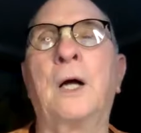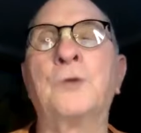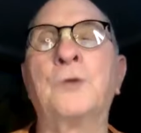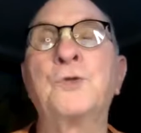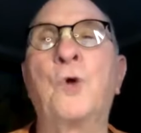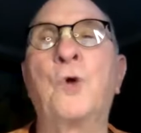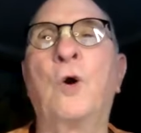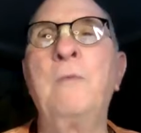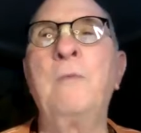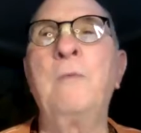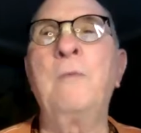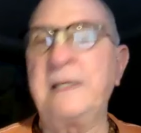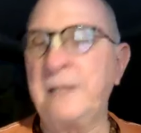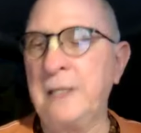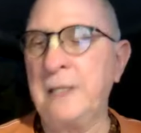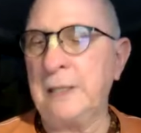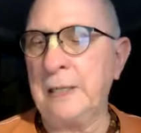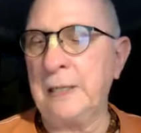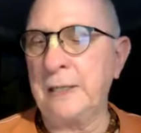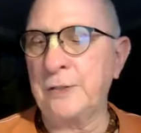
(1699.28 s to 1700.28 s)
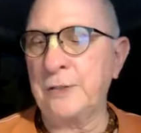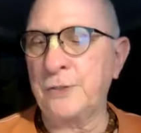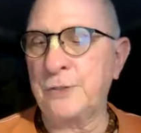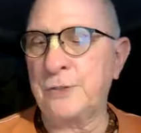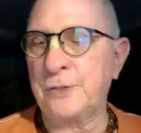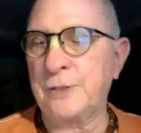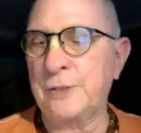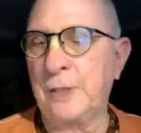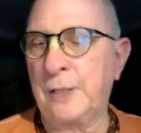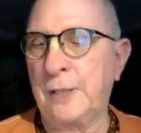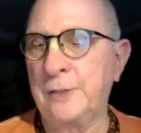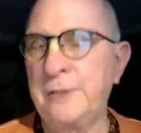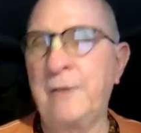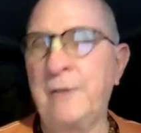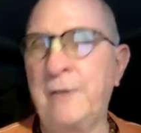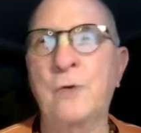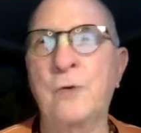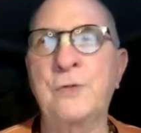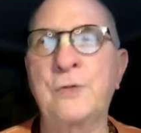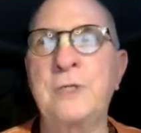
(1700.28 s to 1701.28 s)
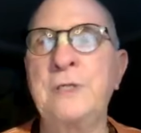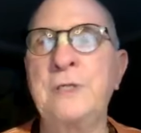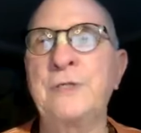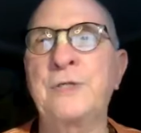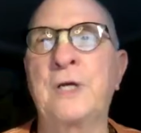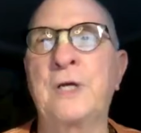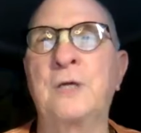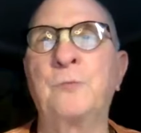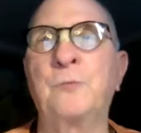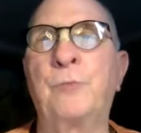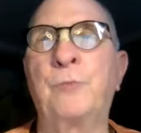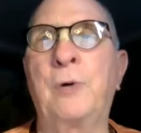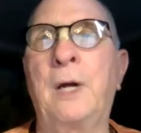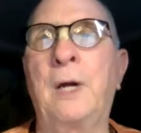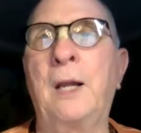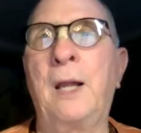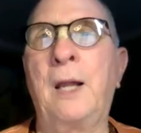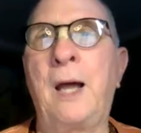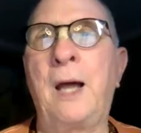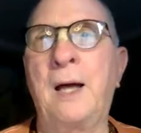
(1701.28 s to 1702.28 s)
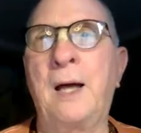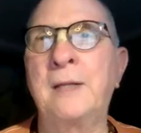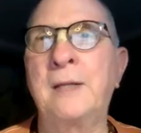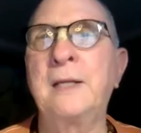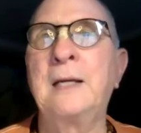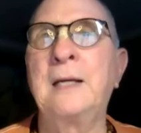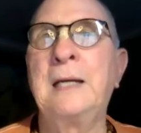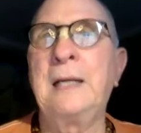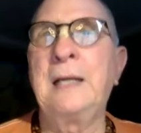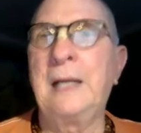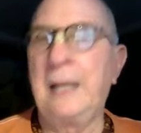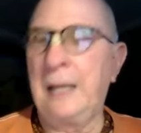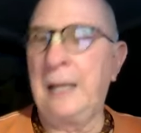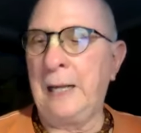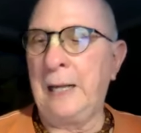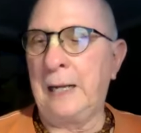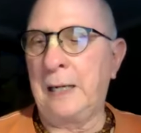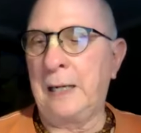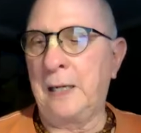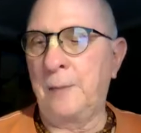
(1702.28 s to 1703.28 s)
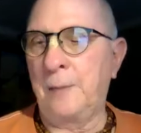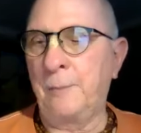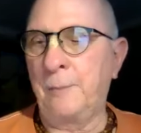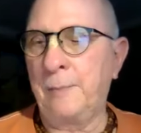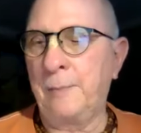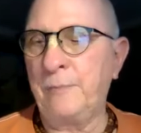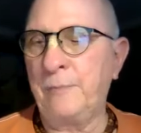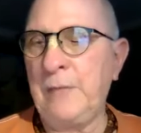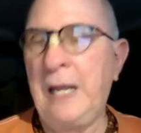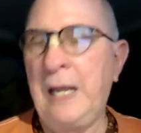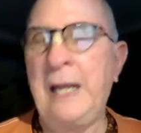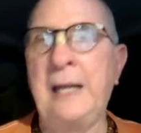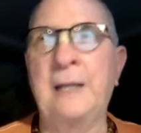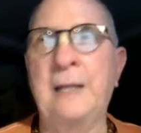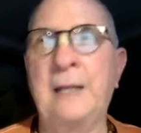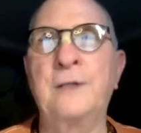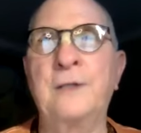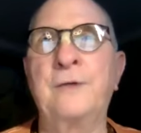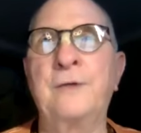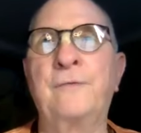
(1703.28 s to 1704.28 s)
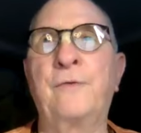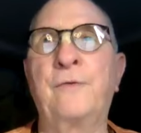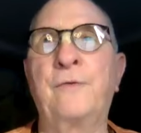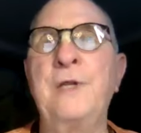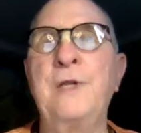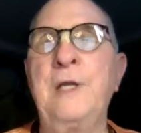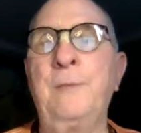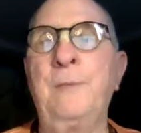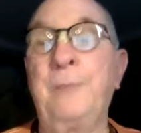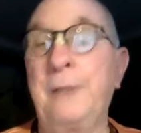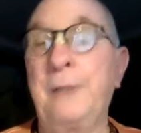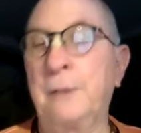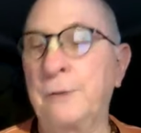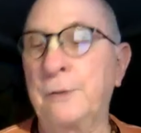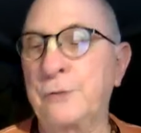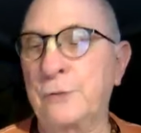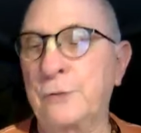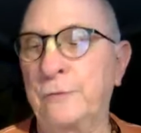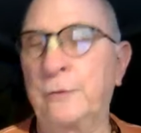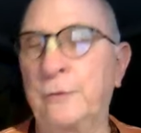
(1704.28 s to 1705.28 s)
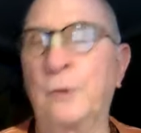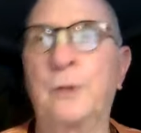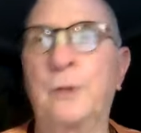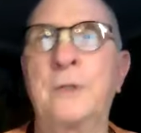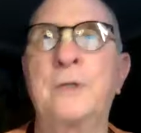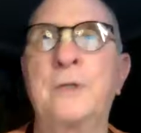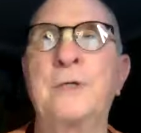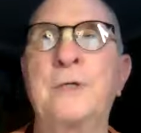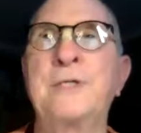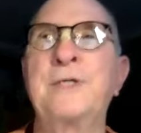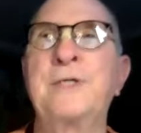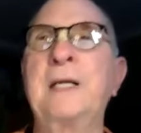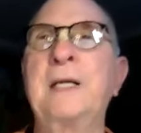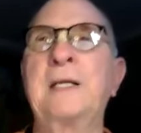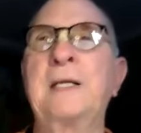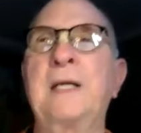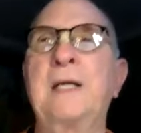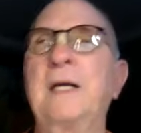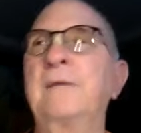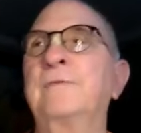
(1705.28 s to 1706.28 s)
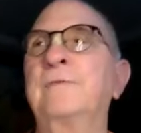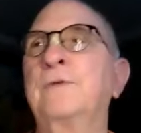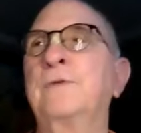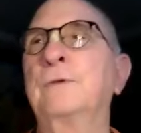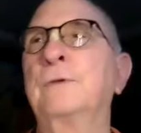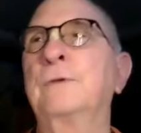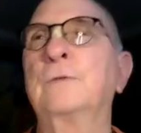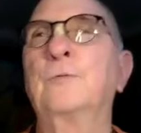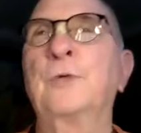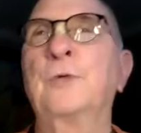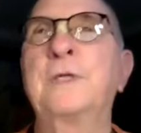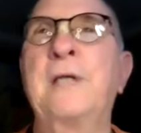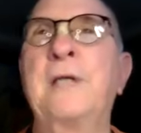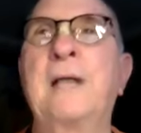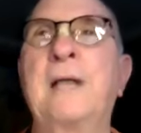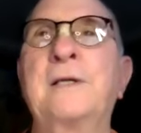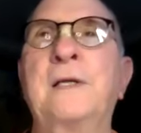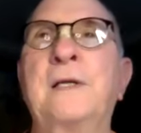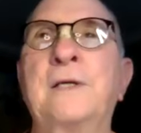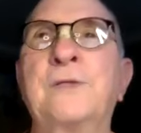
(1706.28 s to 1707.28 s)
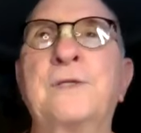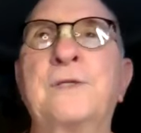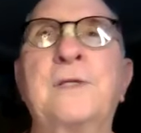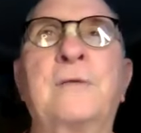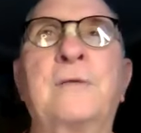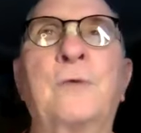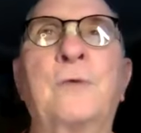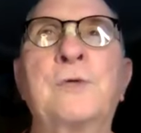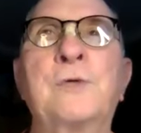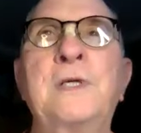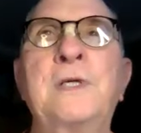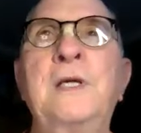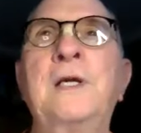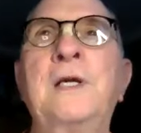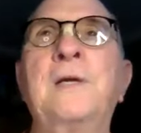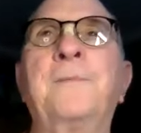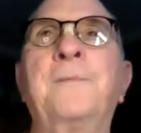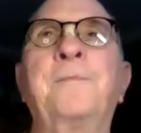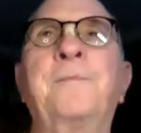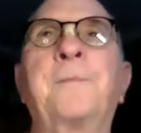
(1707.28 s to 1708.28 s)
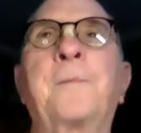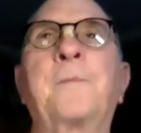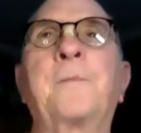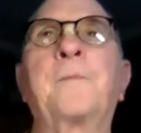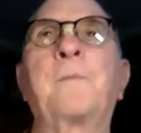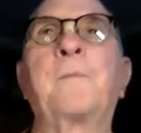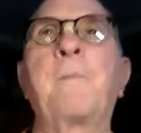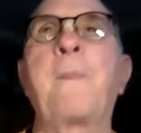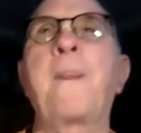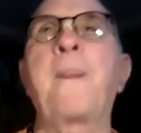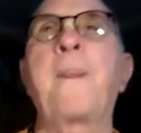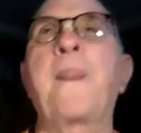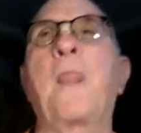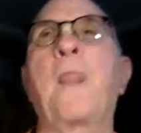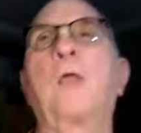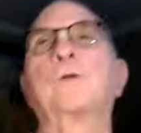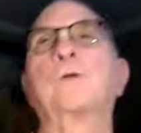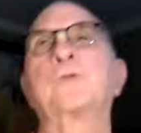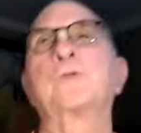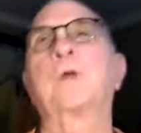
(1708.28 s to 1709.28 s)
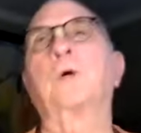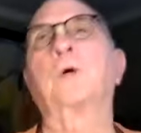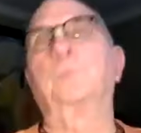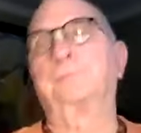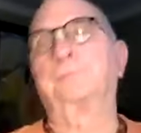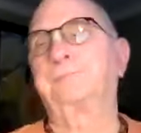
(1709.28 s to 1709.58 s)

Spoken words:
tormenting his devotee son Prahlad, and for the appearance of Lord Nrsimhadev to protect his devotee. So